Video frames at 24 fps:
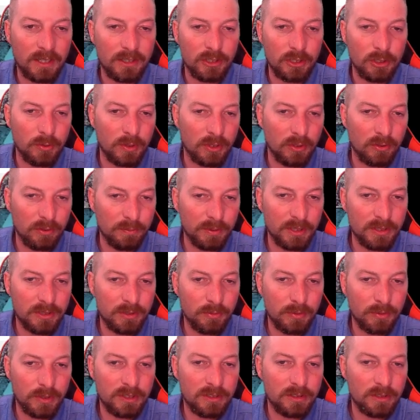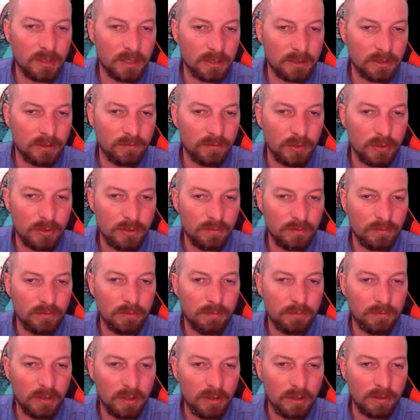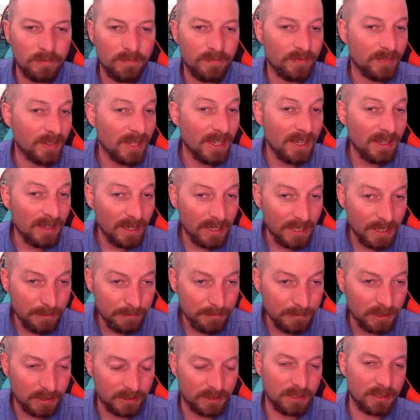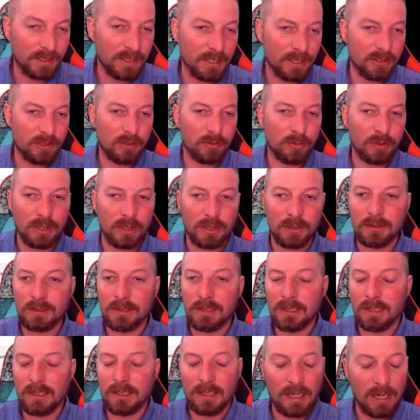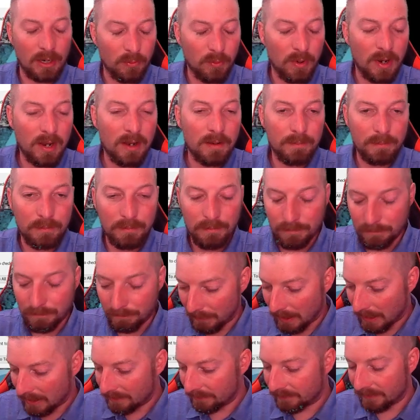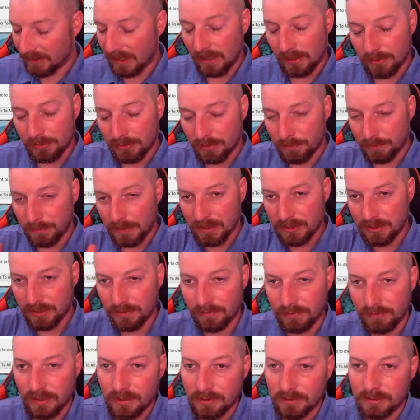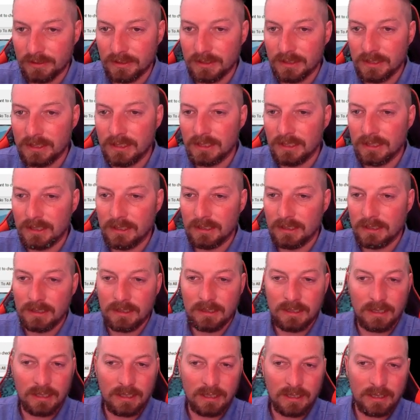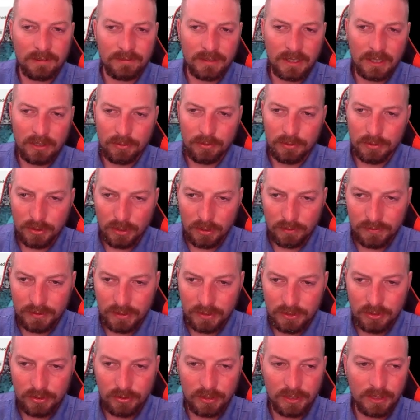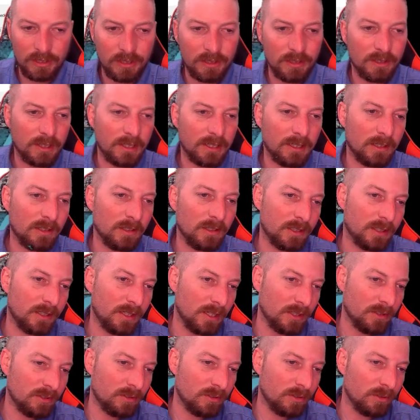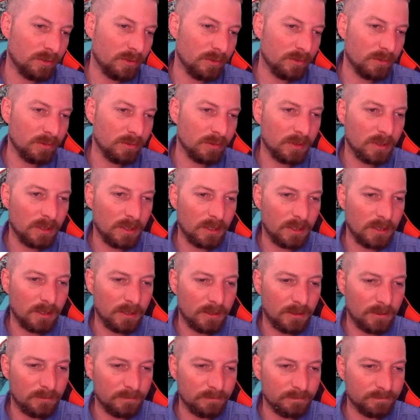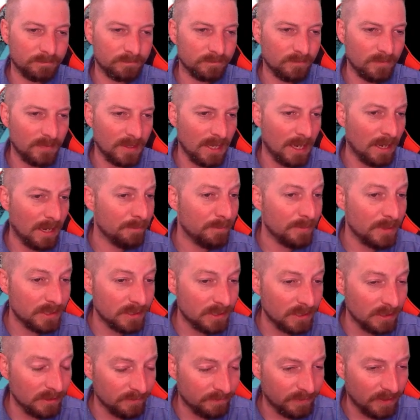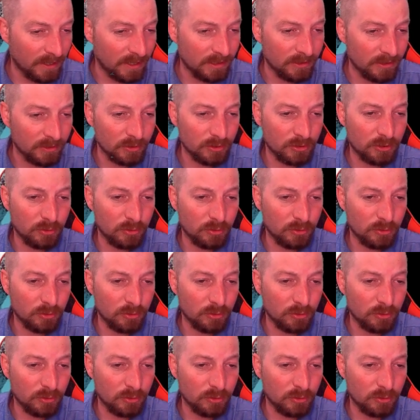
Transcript: Do you want to replace it with the selected version from Vault? That I am clicking yes to all. I want my files to match the Vault. I've got a resolved issue here. I got to click yes to. I'm missing files.